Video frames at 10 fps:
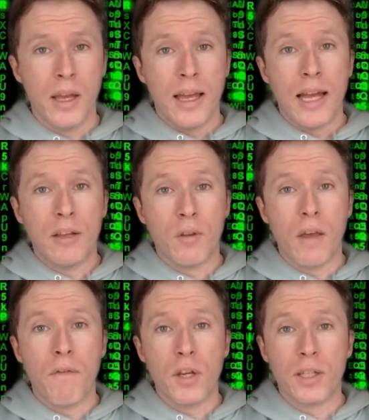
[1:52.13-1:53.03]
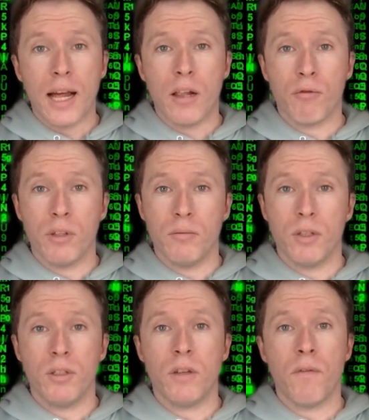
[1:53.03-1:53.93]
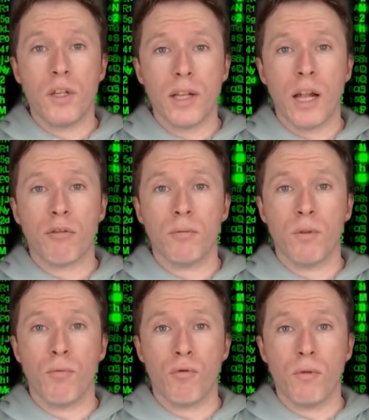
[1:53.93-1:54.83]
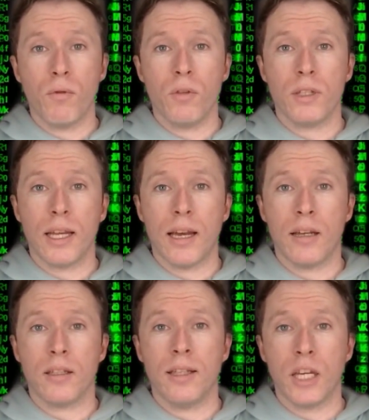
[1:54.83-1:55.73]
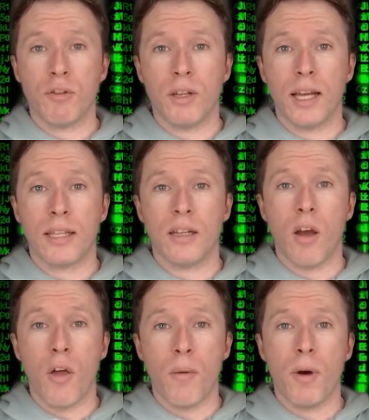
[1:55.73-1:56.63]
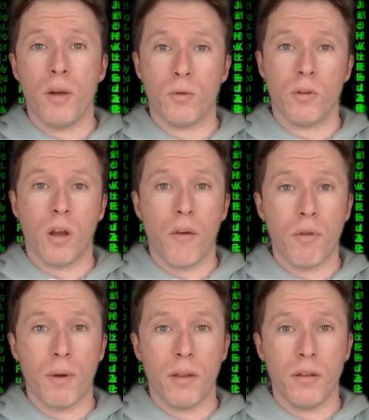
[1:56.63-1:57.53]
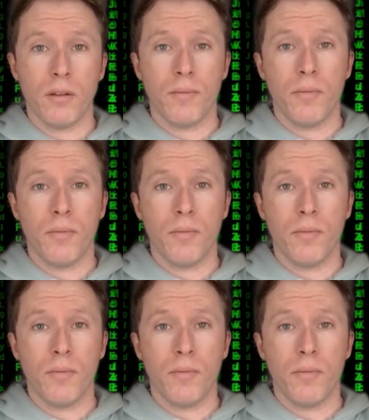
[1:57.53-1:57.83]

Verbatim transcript: And you've got efficient algorithms. uses efficient algorithms for brute force attacks, dictionary attacks, and other password recovery methods.